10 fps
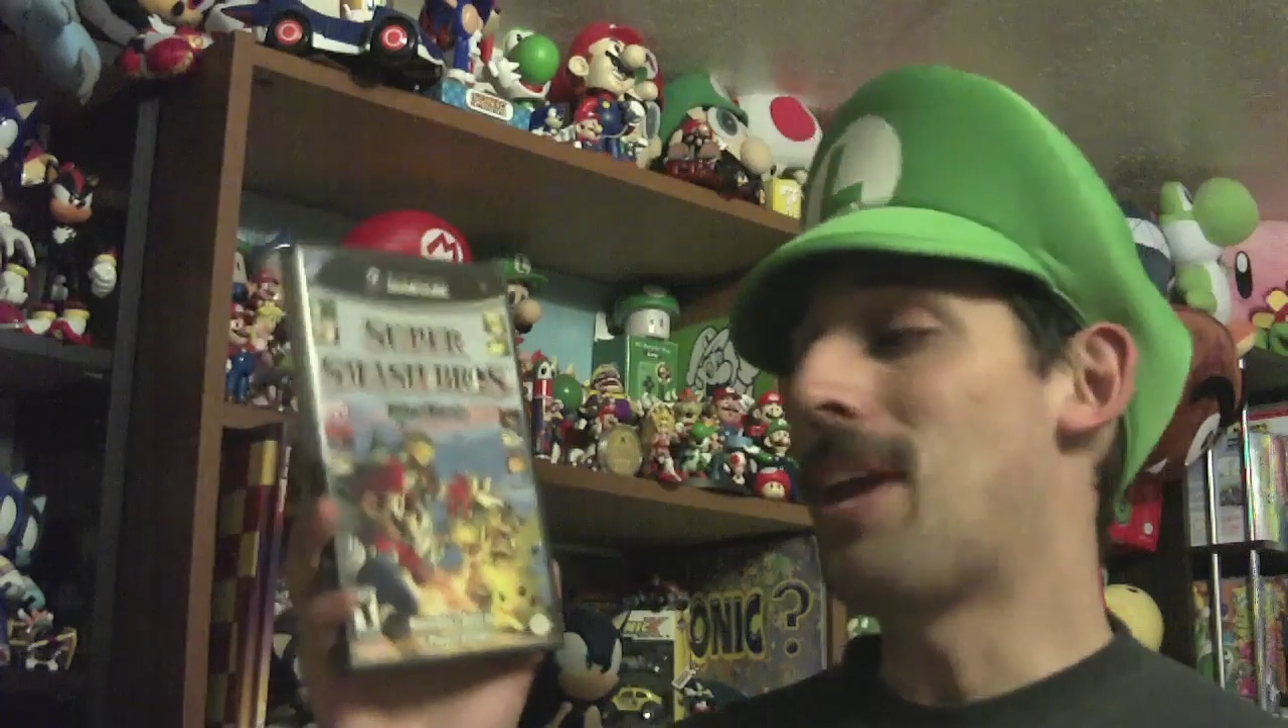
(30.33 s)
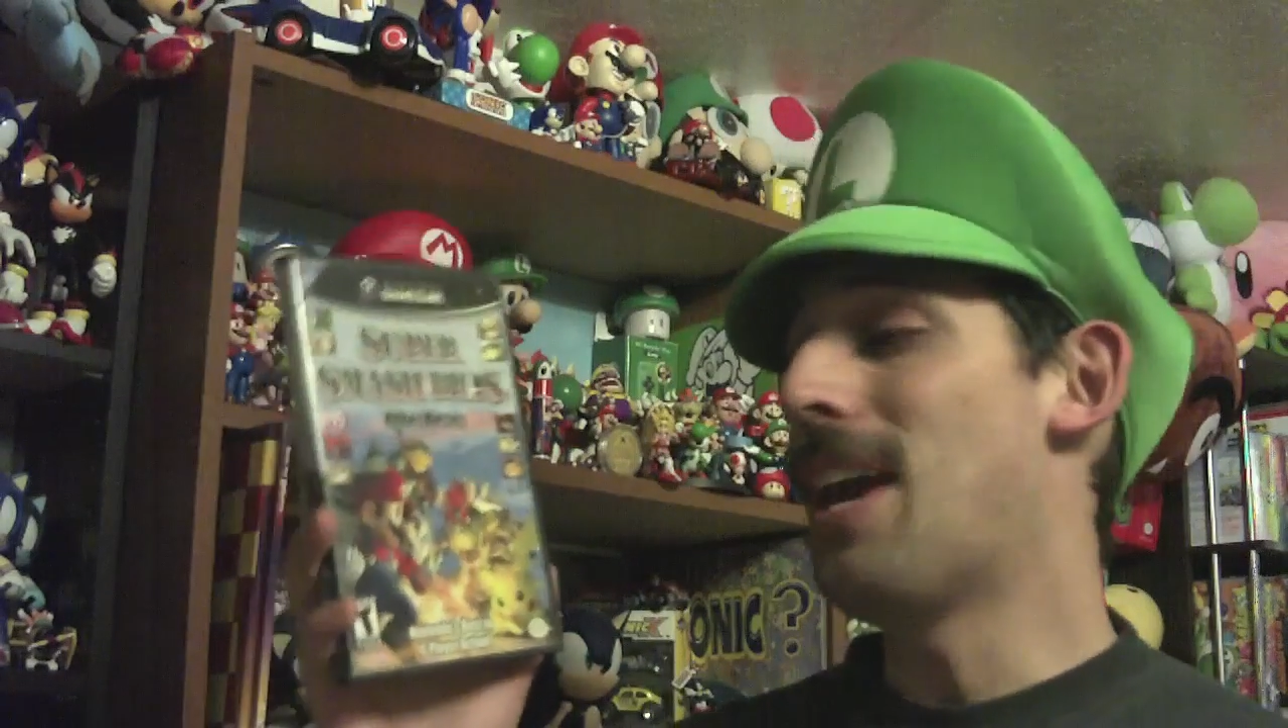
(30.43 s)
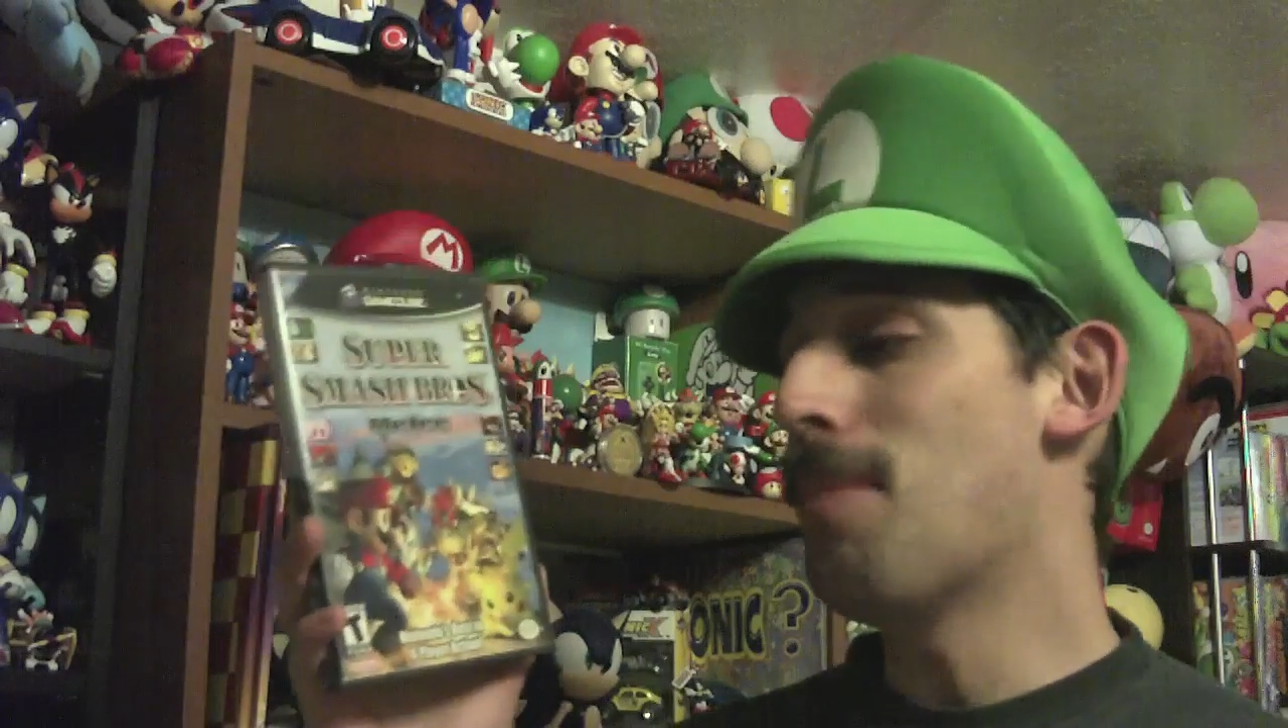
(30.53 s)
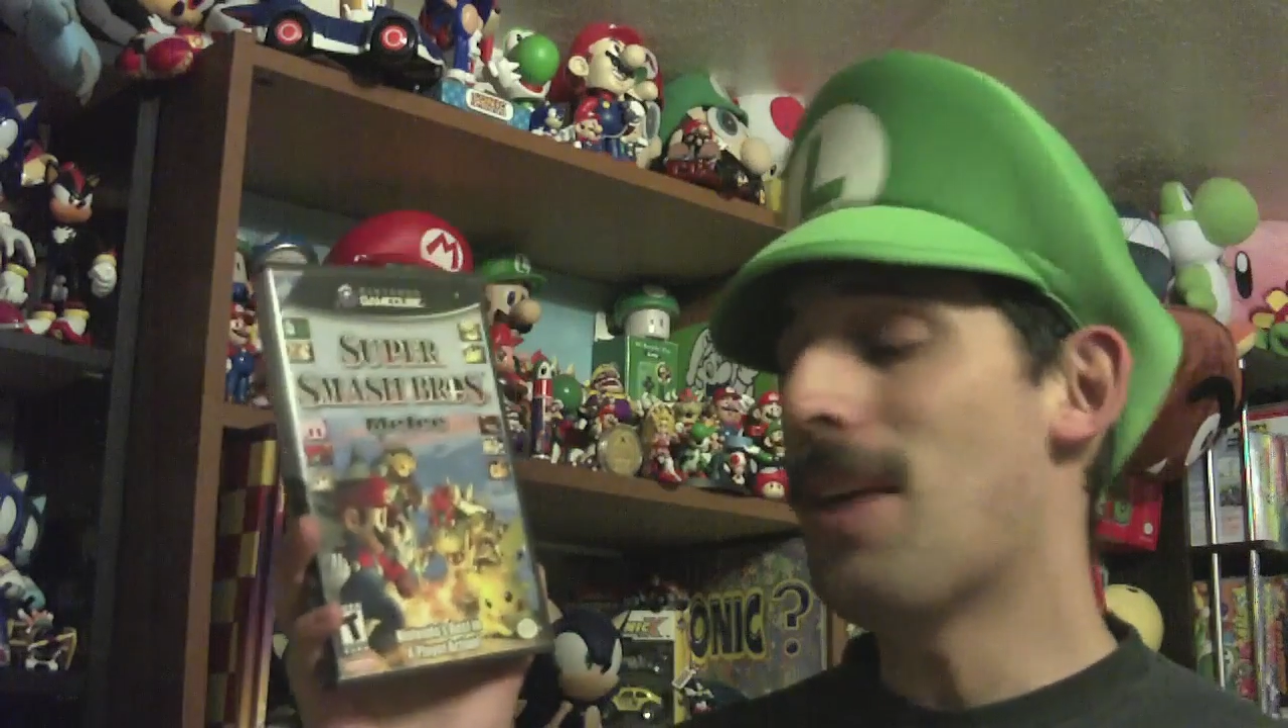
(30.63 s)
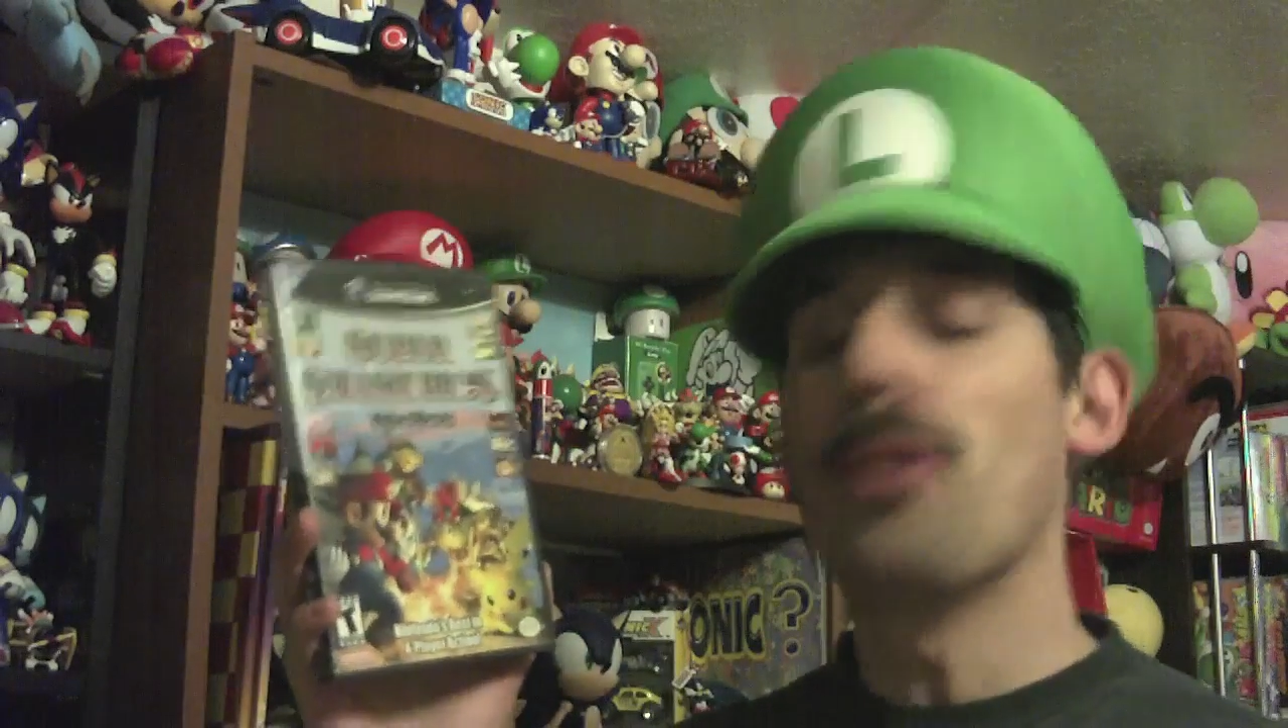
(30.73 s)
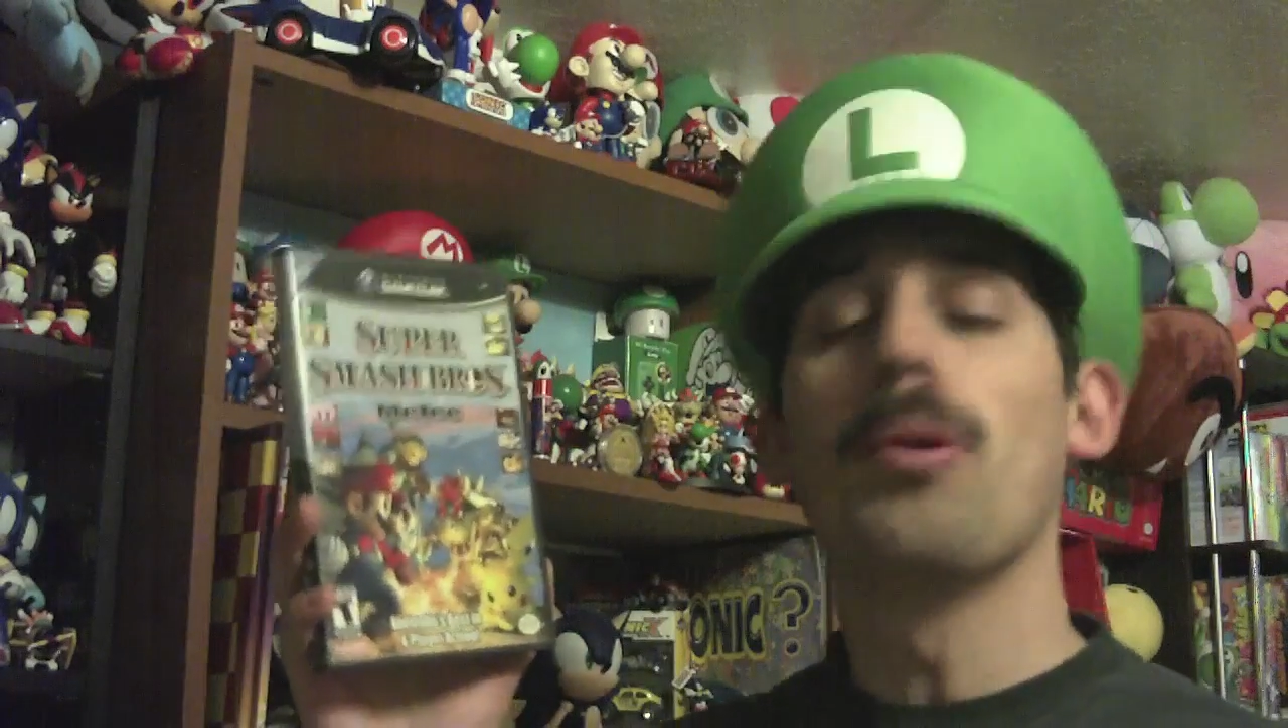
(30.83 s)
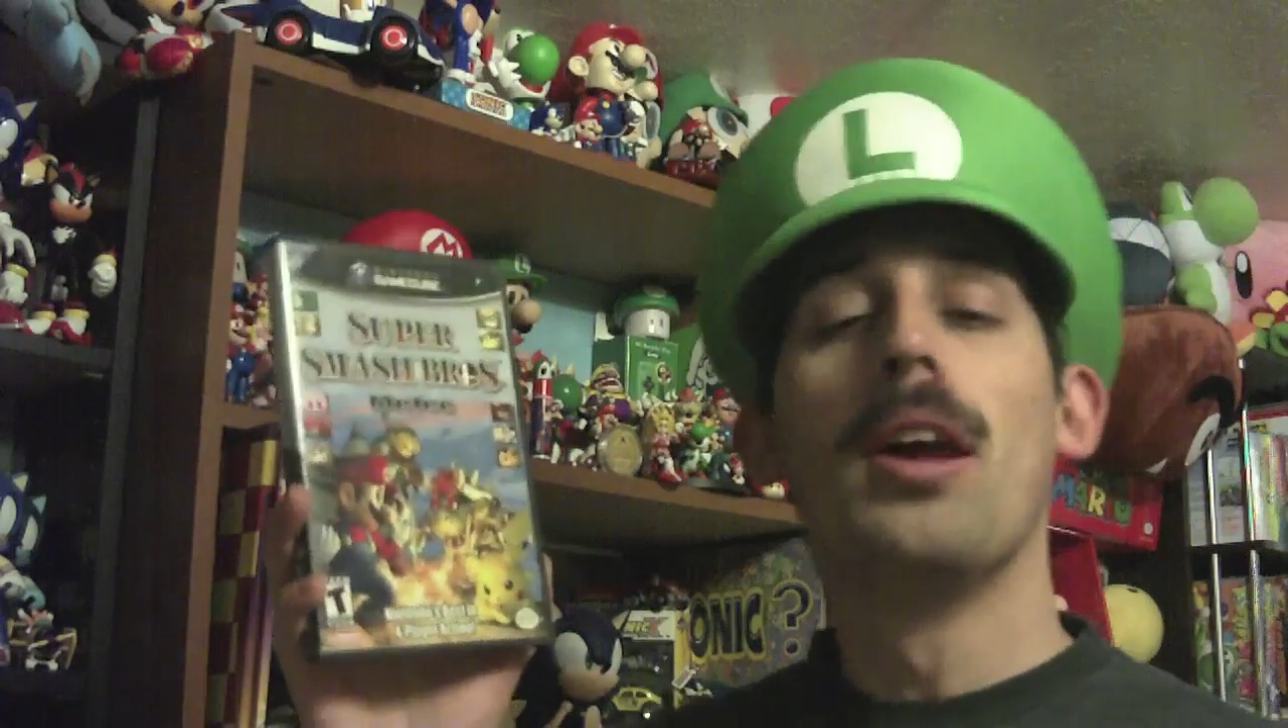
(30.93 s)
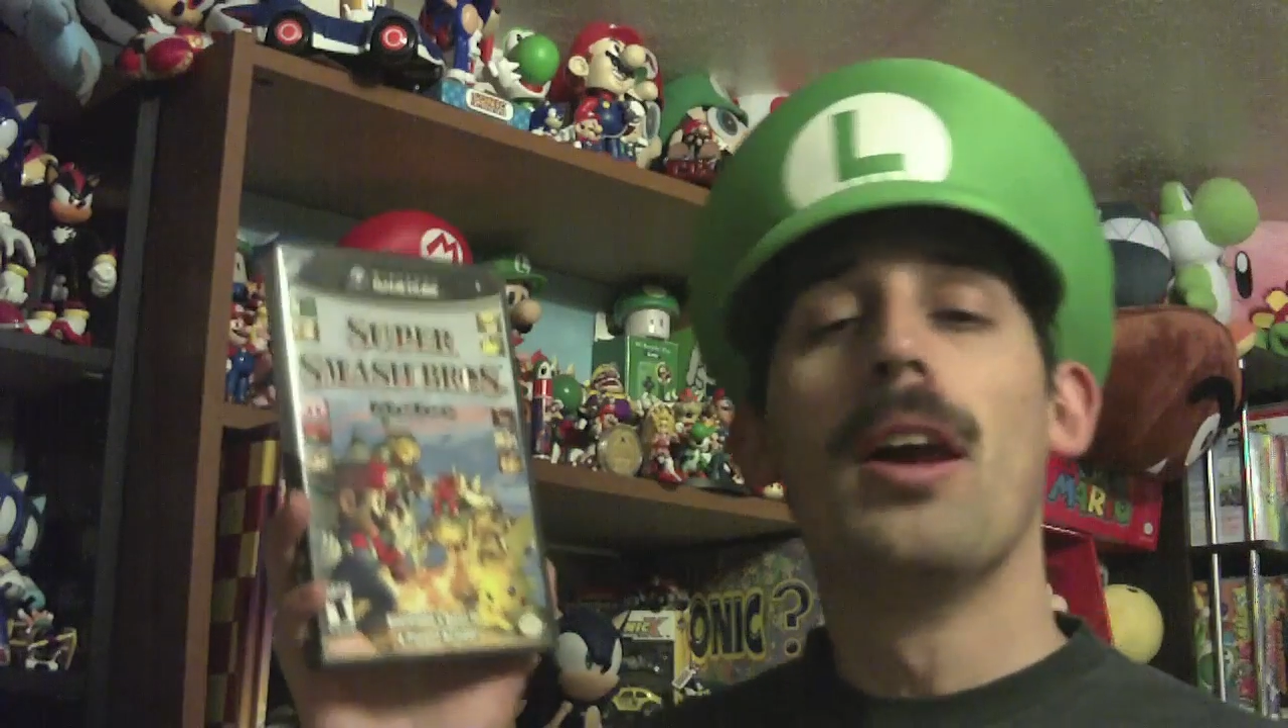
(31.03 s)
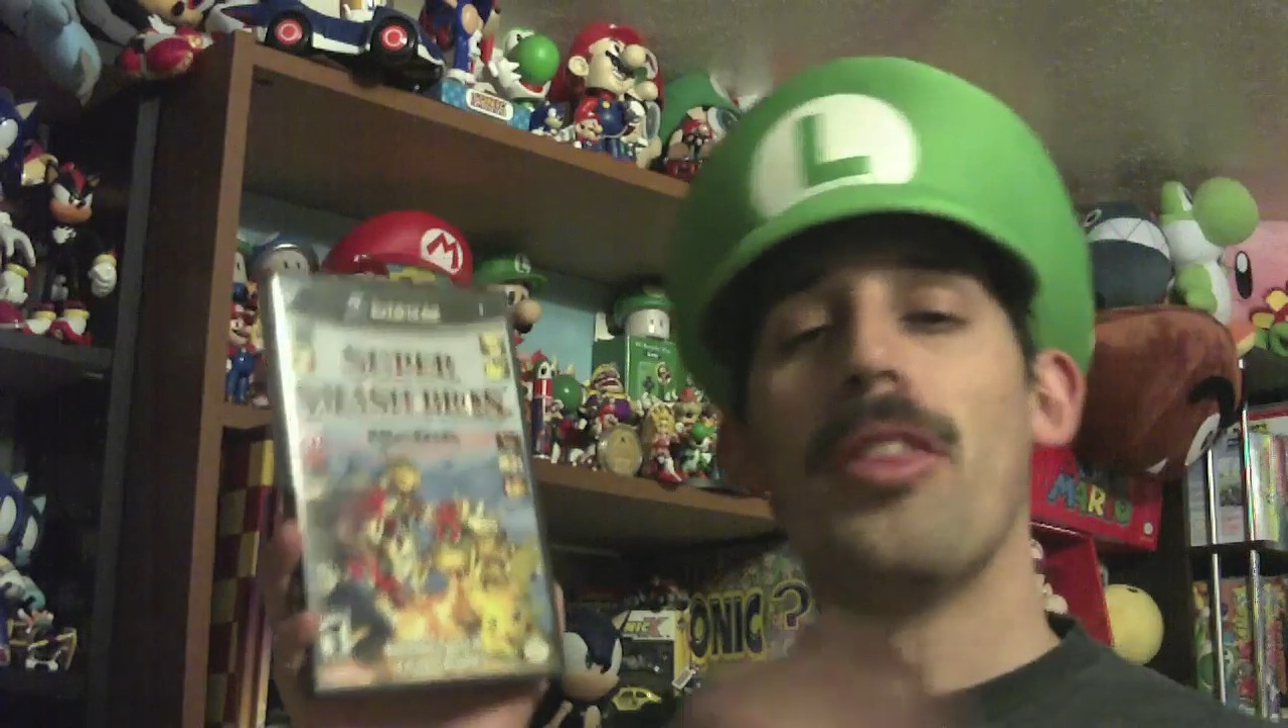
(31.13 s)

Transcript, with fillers: came out.